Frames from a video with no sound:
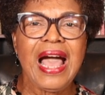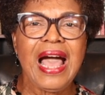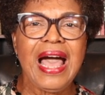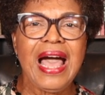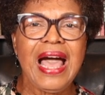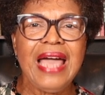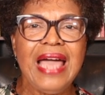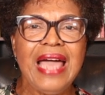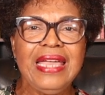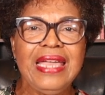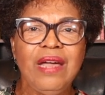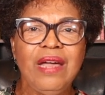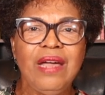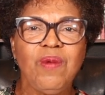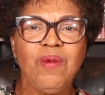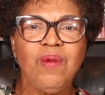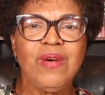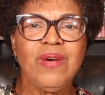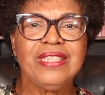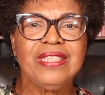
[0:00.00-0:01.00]
I
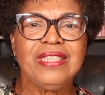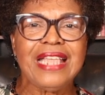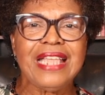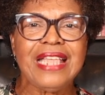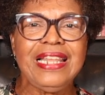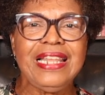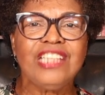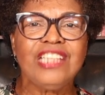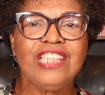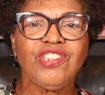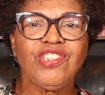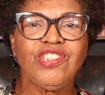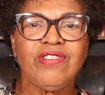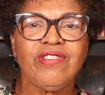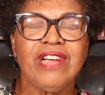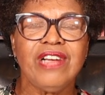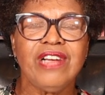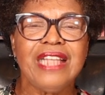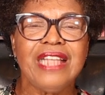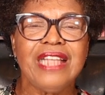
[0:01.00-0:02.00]
was a
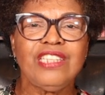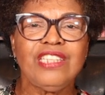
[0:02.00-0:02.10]
lecturer at a